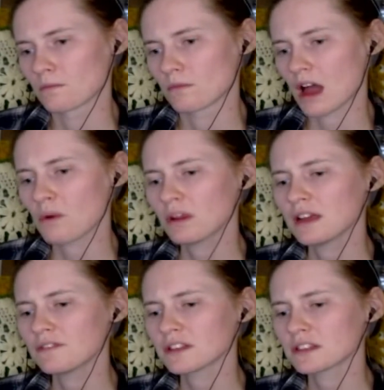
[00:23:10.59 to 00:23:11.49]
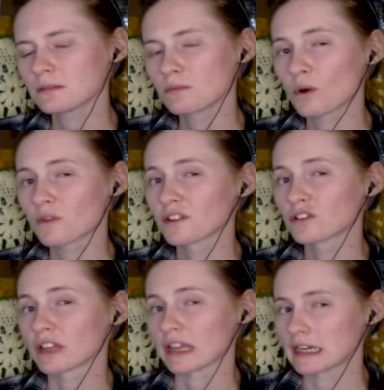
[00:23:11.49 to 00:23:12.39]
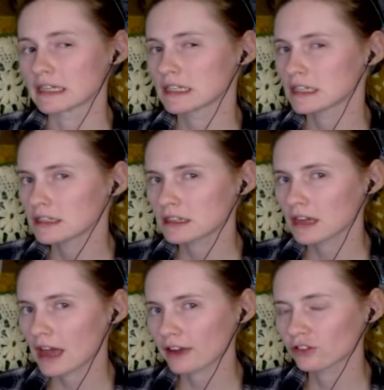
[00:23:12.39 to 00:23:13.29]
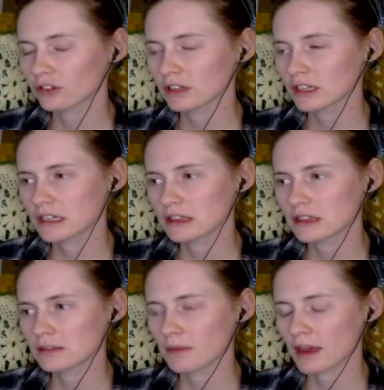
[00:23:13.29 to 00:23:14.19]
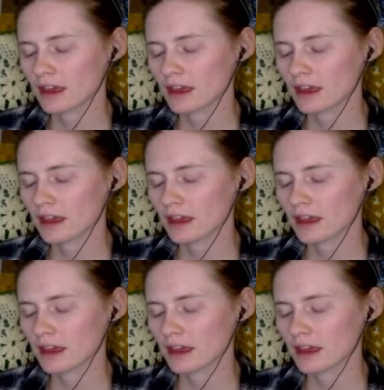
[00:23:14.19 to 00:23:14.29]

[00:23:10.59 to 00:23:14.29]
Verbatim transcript: I would love to see more vigilantes actually in the